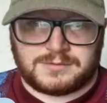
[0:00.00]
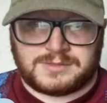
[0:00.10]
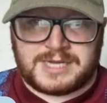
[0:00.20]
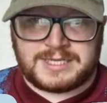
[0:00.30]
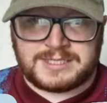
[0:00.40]

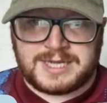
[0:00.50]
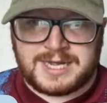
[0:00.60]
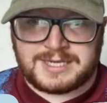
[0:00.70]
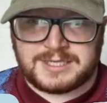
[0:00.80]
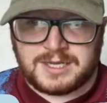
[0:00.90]
Dean
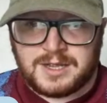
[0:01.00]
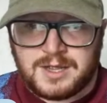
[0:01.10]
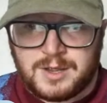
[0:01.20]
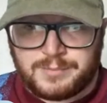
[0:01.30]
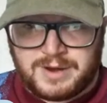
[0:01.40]
says,
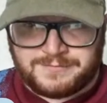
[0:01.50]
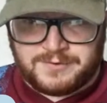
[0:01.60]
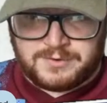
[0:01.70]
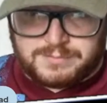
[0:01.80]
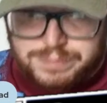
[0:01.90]

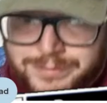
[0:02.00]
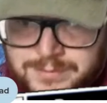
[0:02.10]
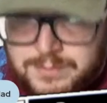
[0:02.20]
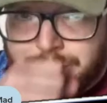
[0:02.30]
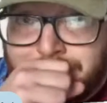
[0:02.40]
Bradford
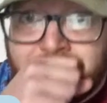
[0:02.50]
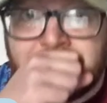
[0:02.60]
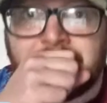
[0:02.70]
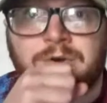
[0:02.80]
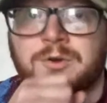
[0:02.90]

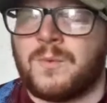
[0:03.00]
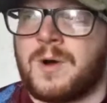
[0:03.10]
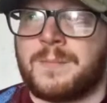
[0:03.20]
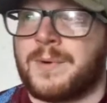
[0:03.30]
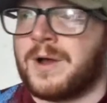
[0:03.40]
really good at
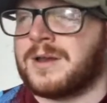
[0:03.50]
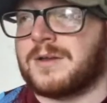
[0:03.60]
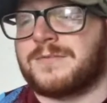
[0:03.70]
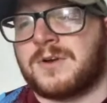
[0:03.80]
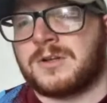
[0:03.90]
one point,
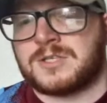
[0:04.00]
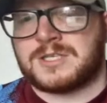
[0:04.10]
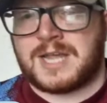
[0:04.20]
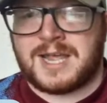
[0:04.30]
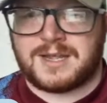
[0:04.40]
for God's
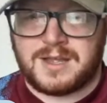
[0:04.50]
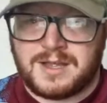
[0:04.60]
sake.